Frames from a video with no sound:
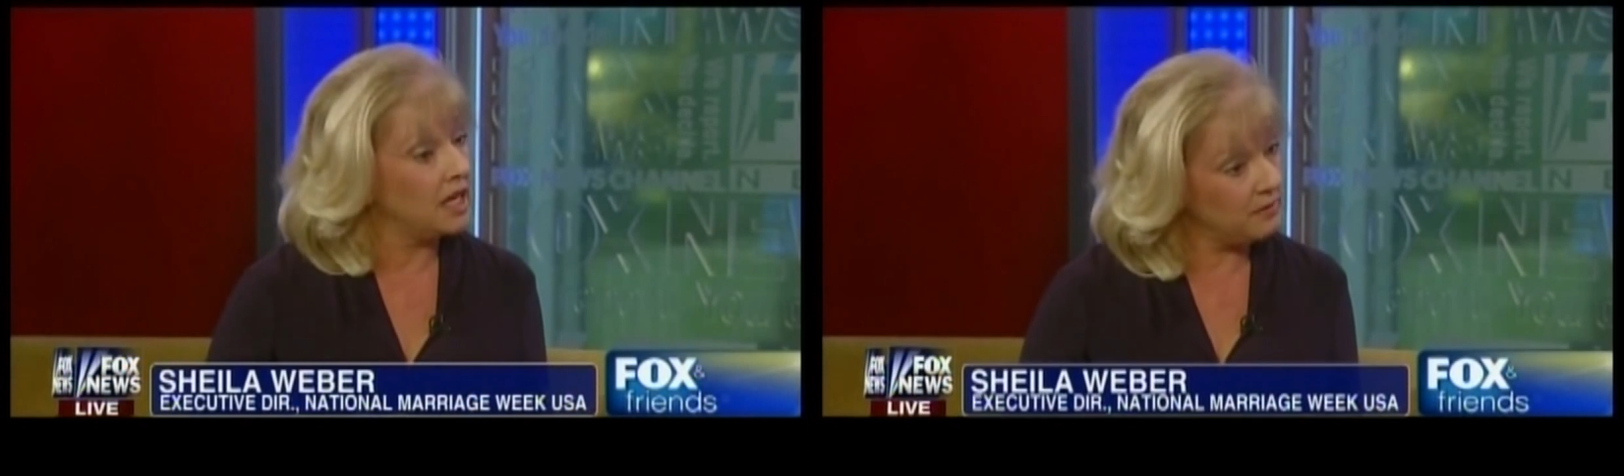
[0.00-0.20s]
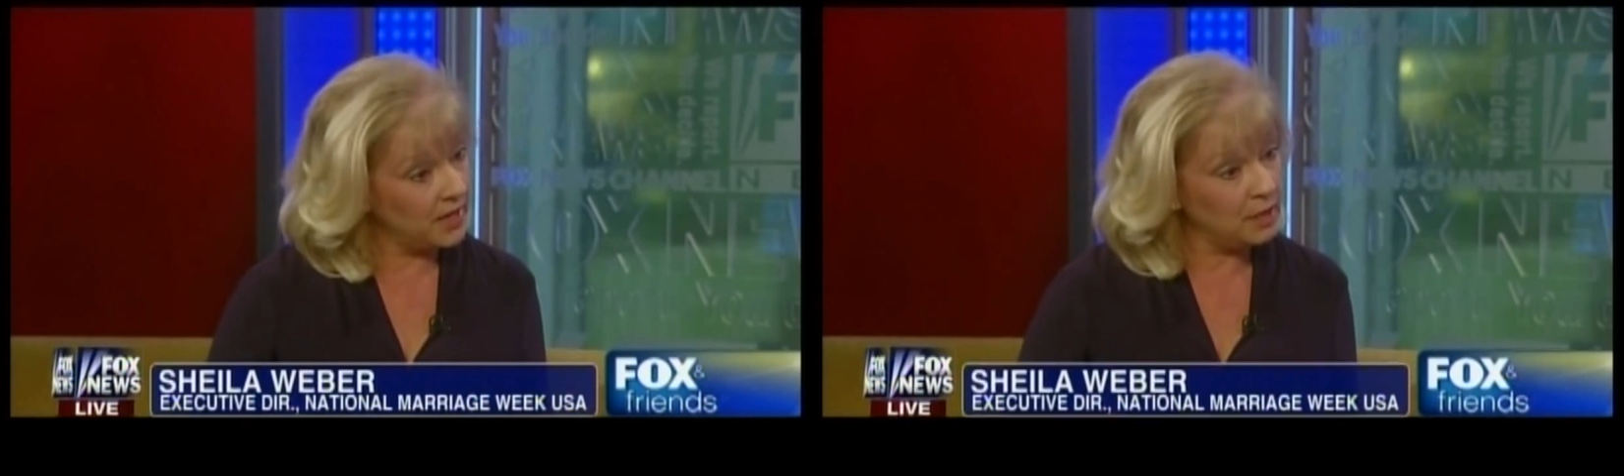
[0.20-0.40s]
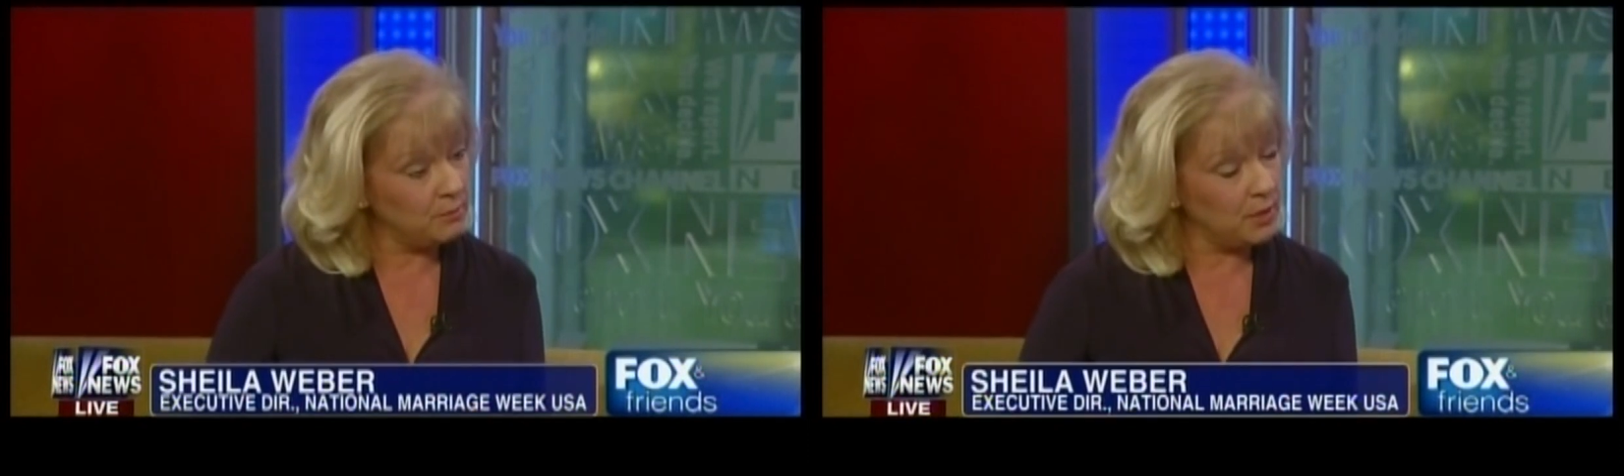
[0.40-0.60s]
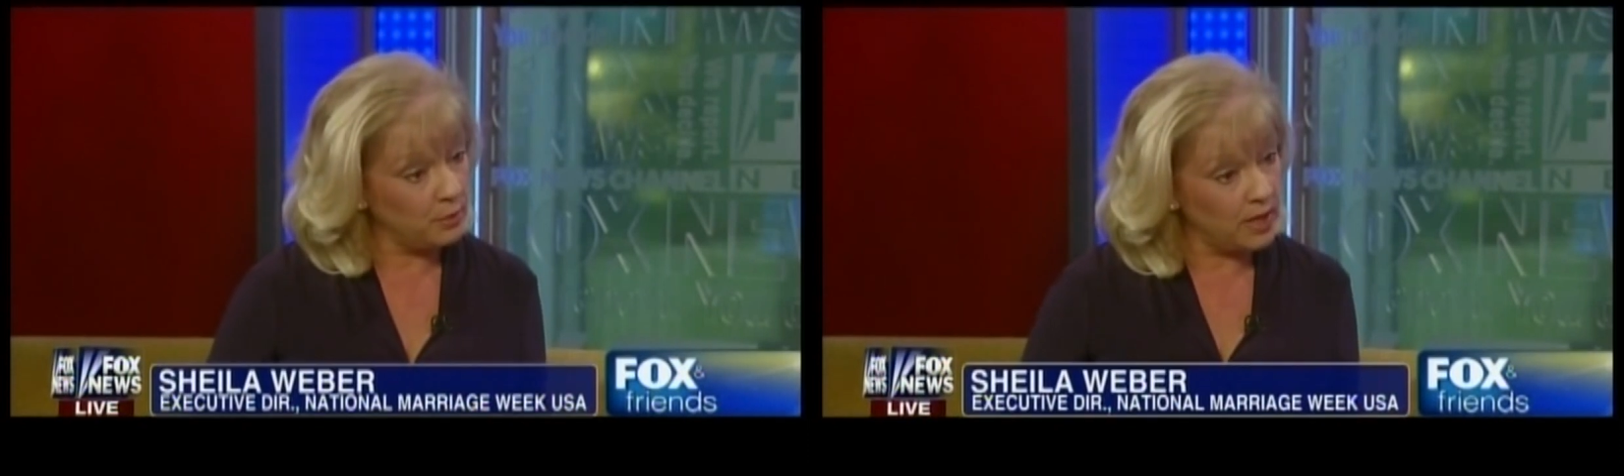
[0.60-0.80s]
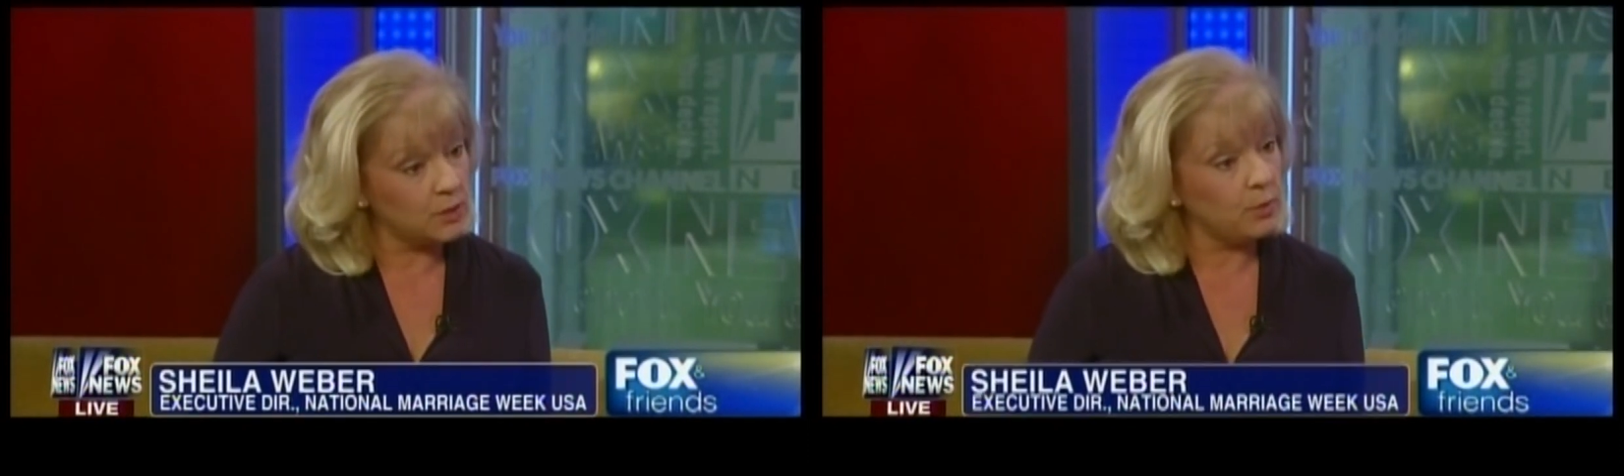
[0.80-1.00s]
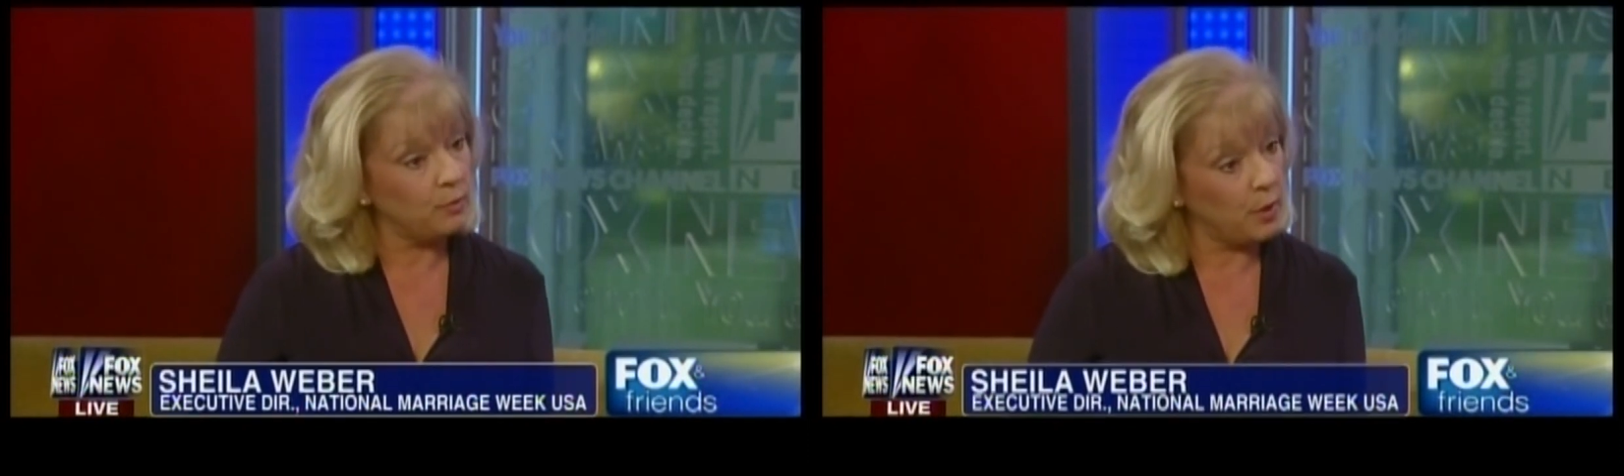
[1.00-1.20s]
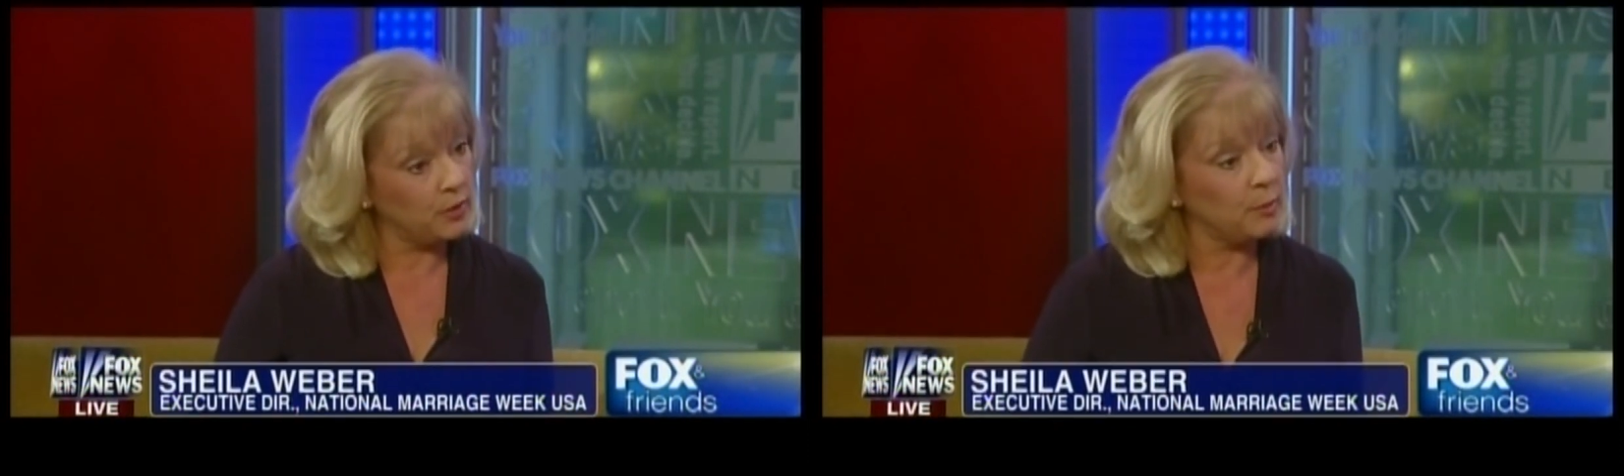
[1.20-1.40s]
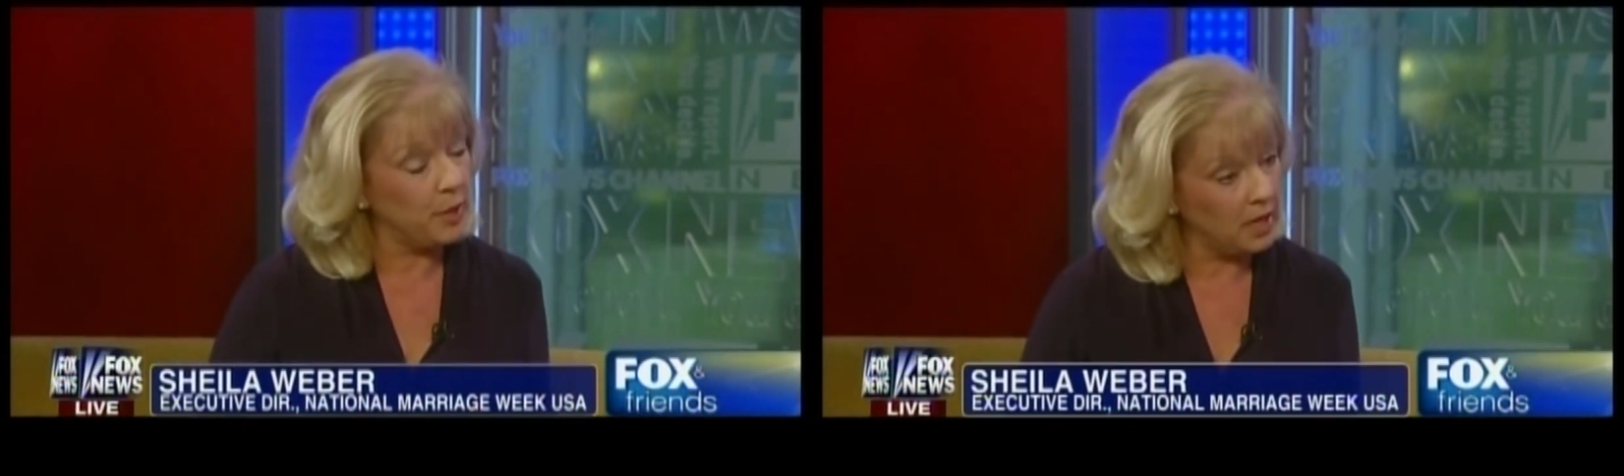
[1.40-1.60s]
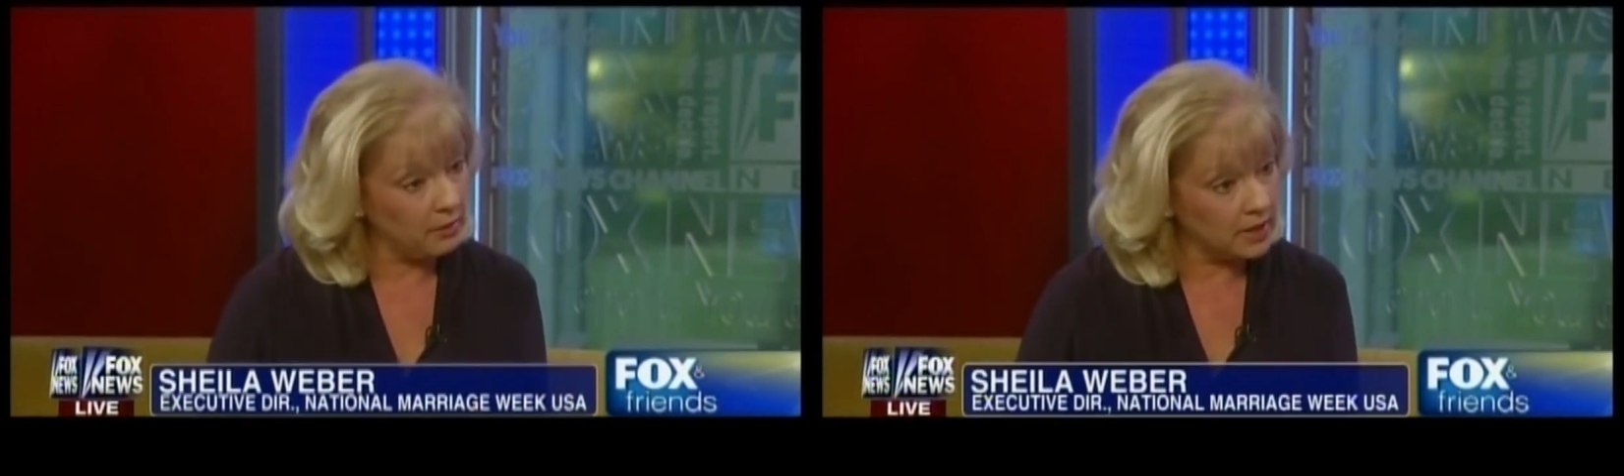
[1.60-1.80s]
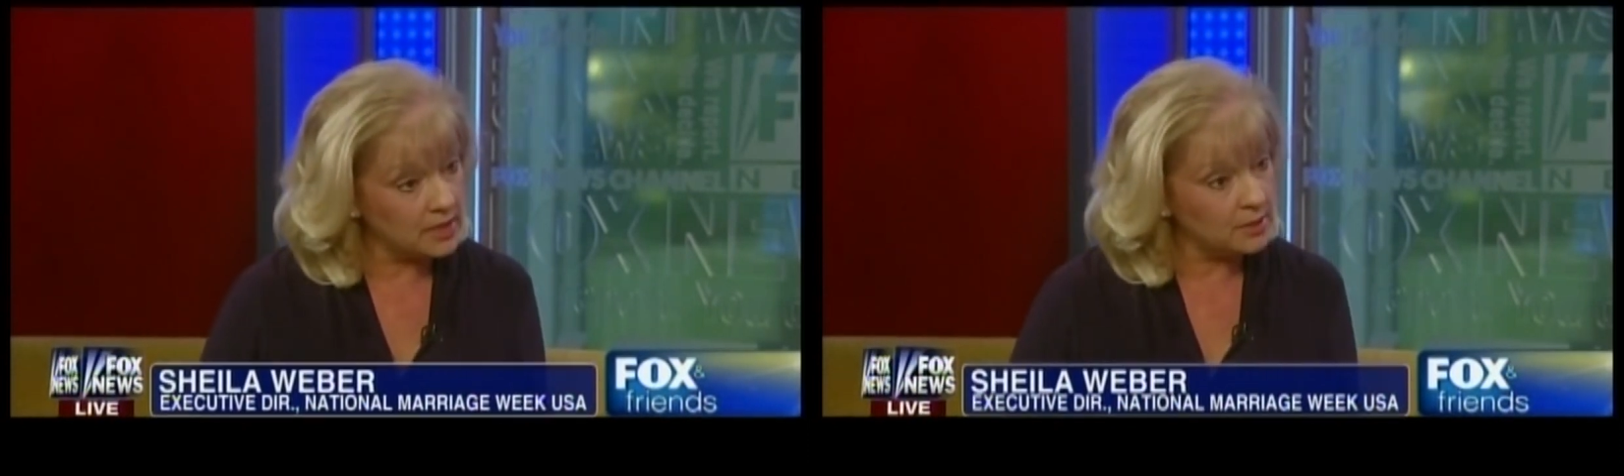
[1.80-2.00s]
if they can be raised with both their
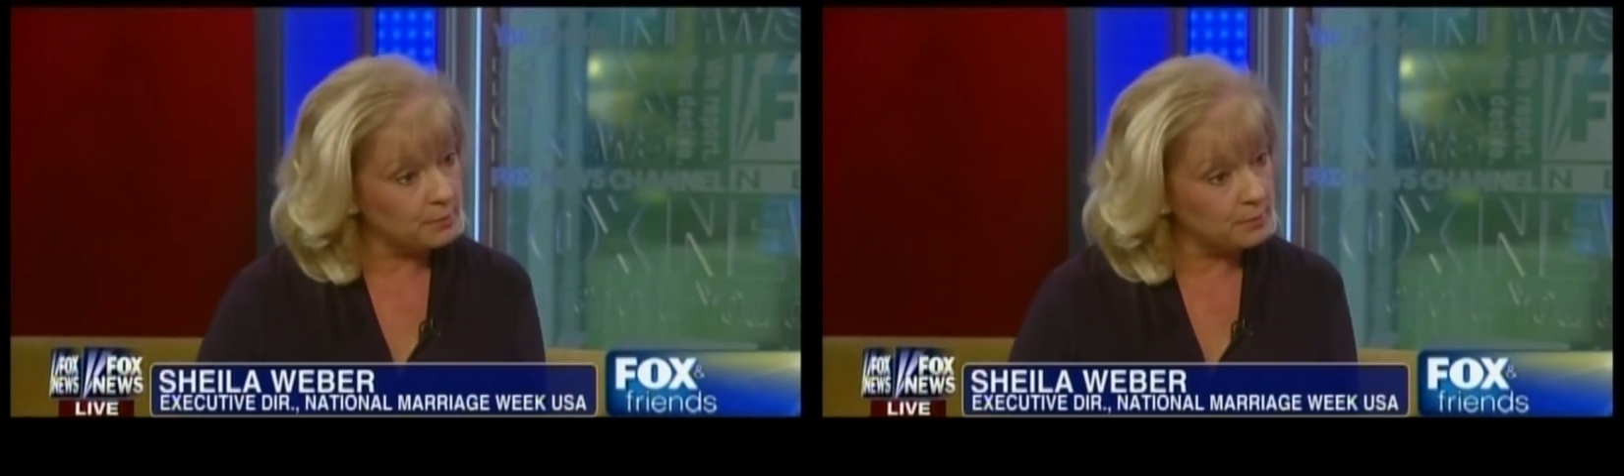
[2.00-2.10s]
parents.